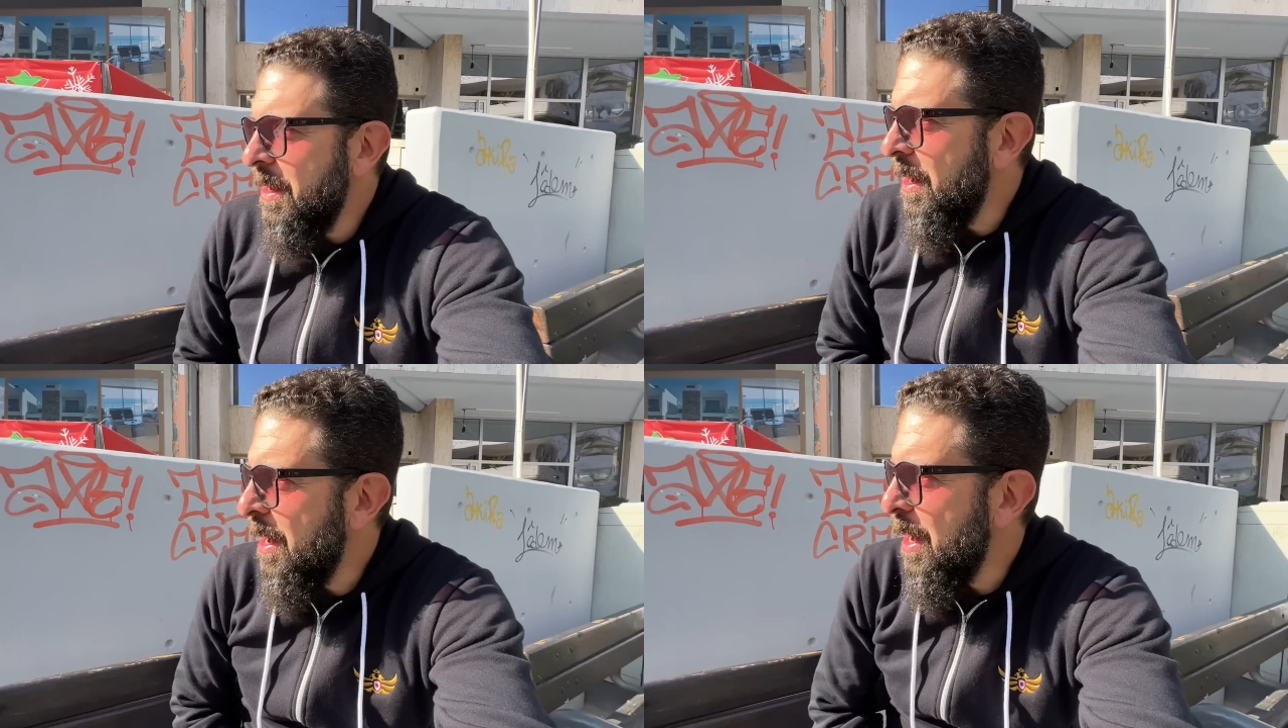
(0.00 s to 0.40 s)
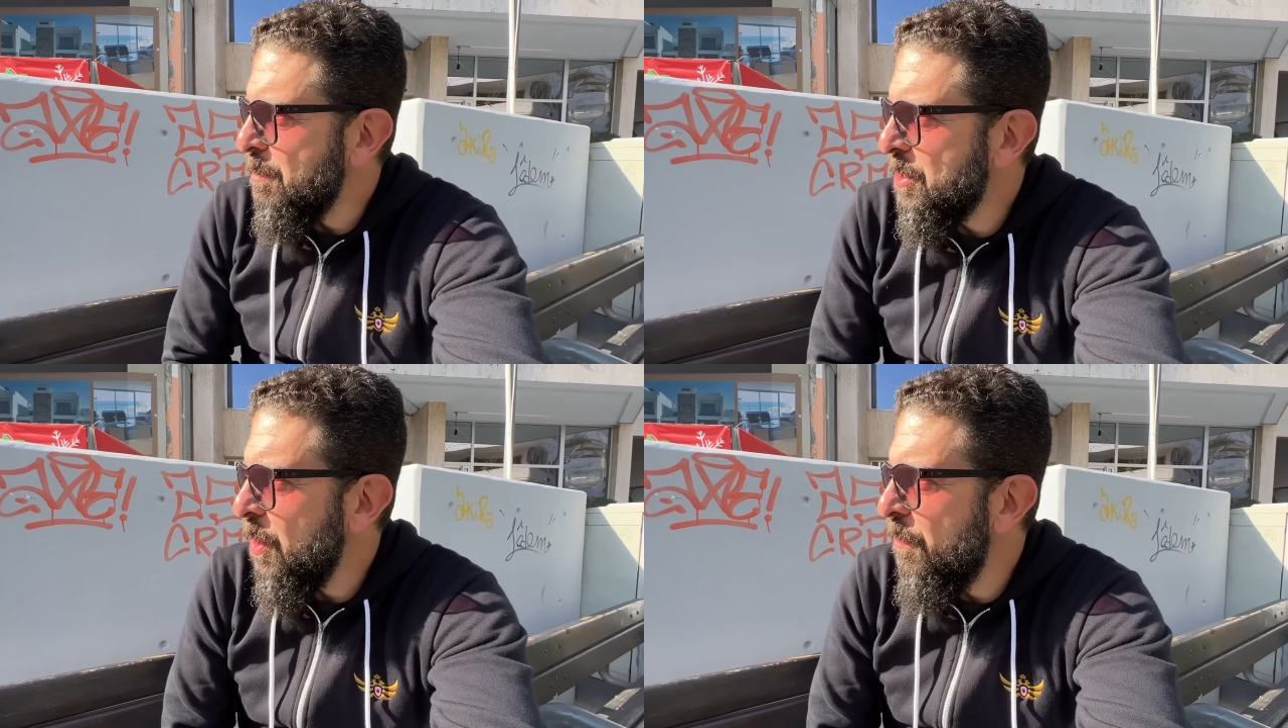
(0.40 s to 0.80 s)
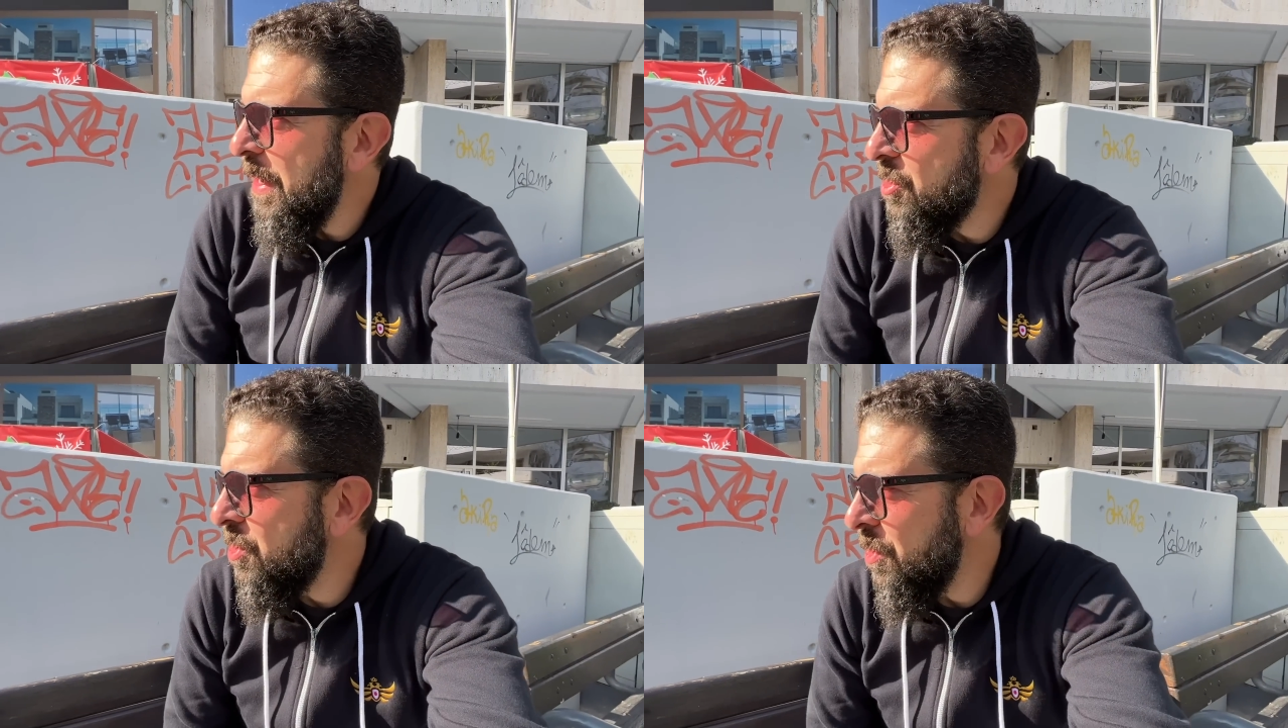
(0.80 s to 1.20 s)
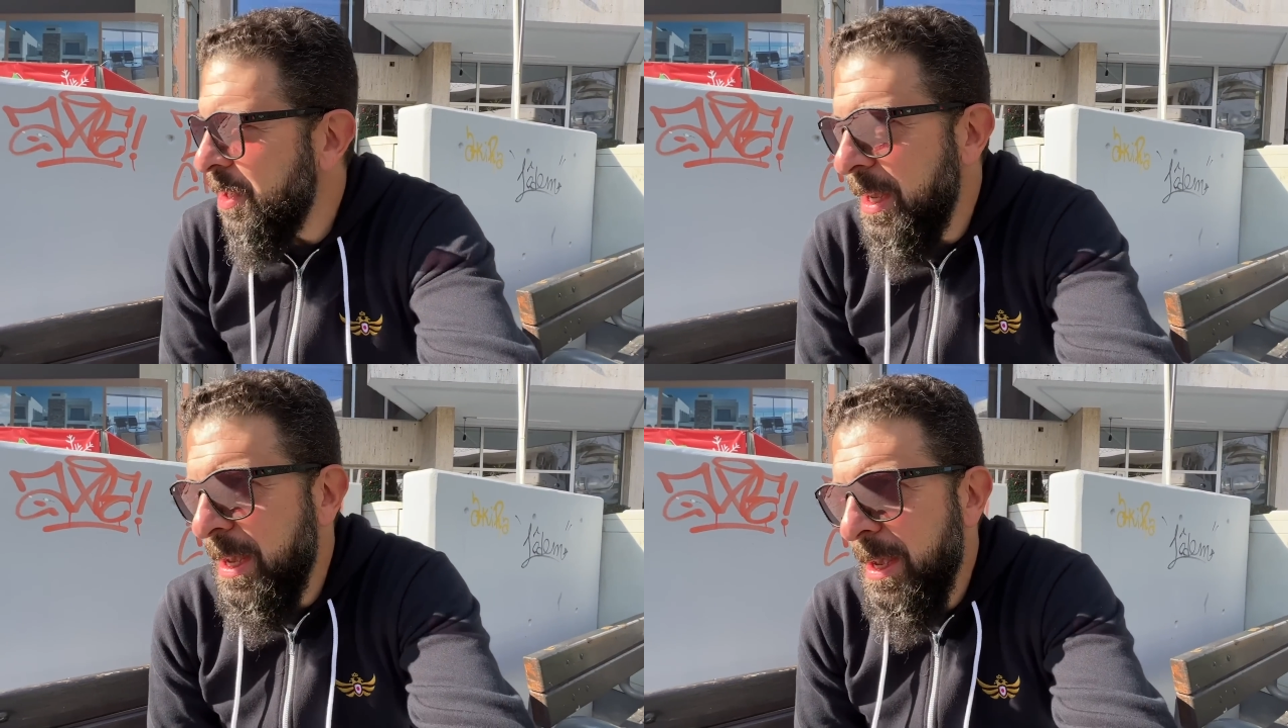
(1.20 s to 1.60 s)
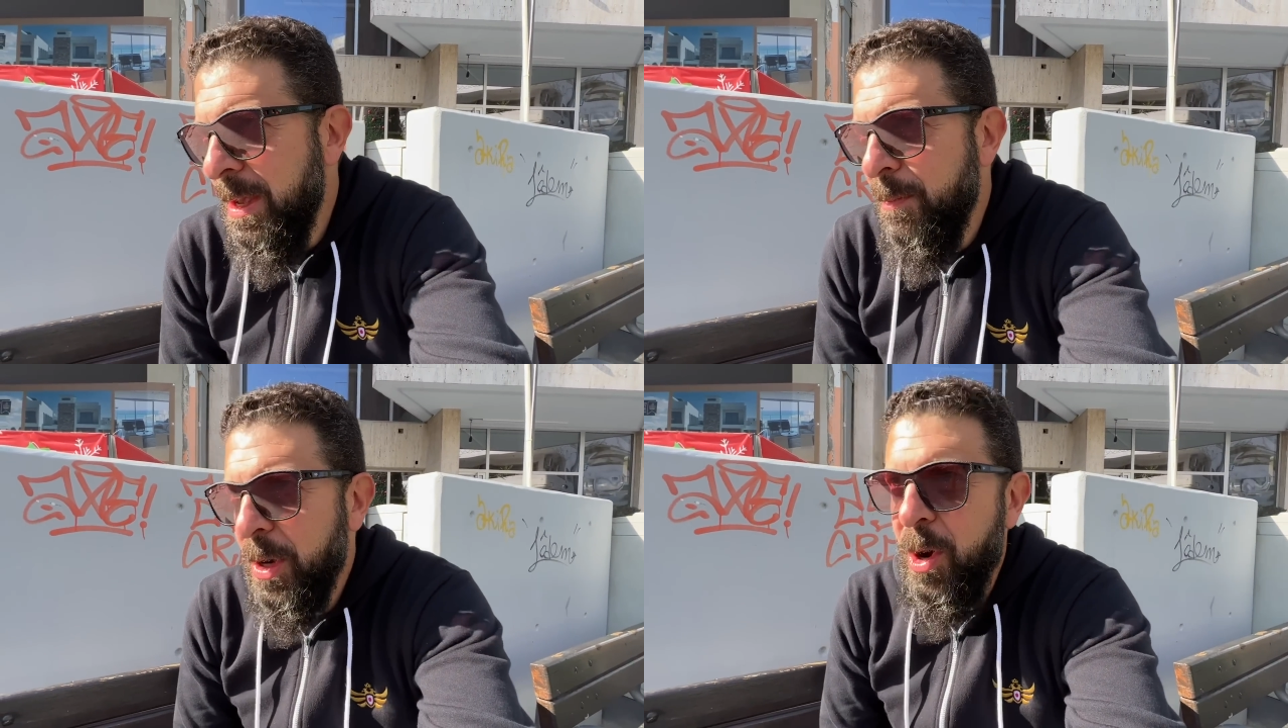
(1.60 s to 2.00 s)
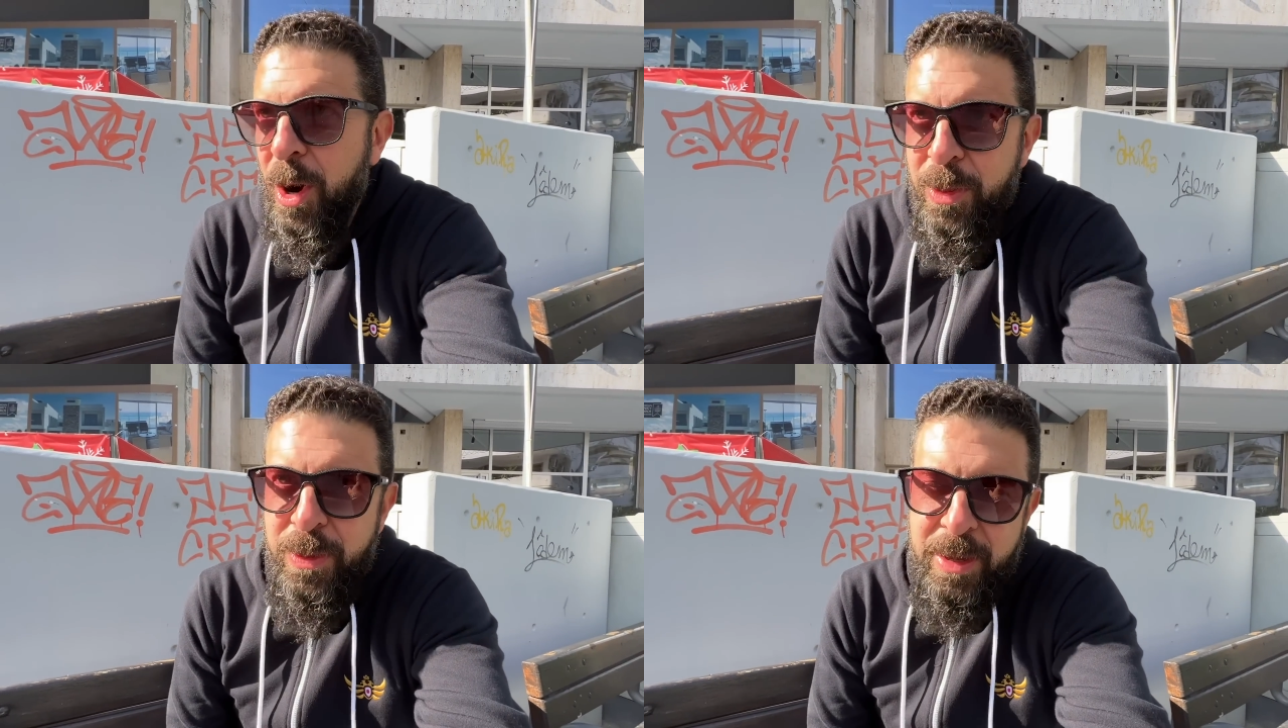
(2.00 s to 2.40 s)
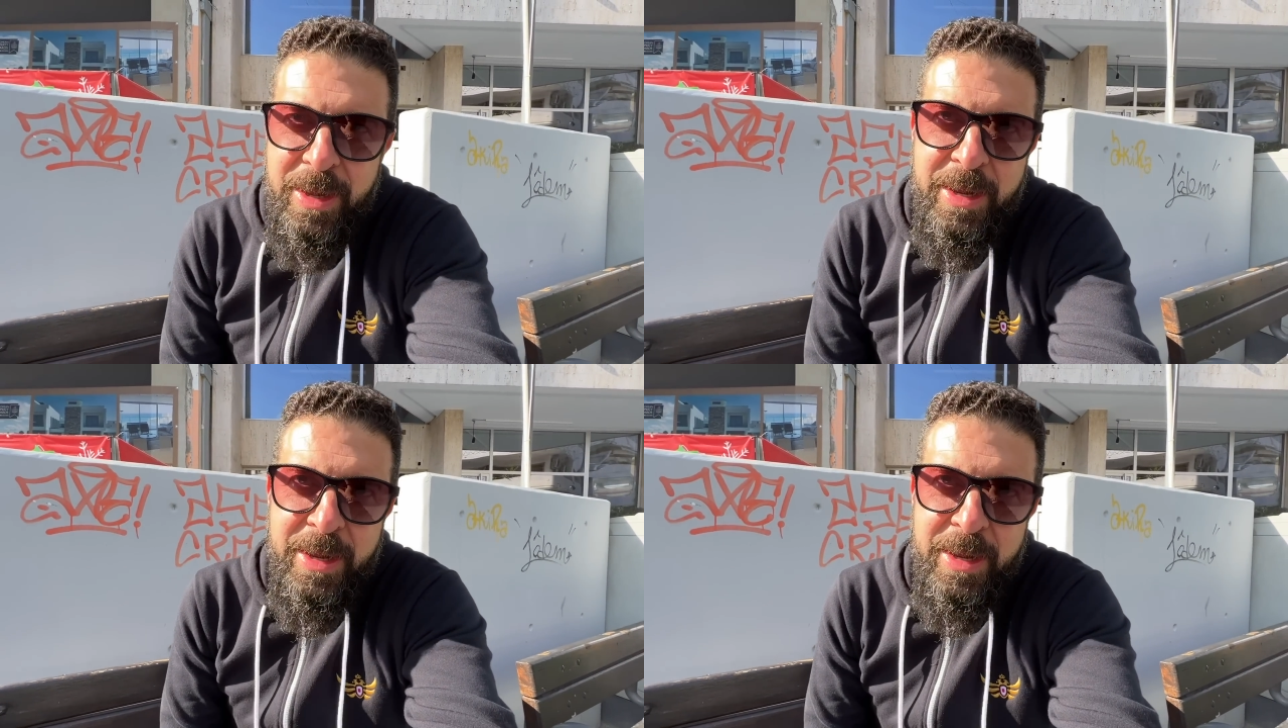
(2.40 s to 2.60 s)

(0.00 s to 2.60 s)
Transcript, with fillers: Um, so eventually, McCarthy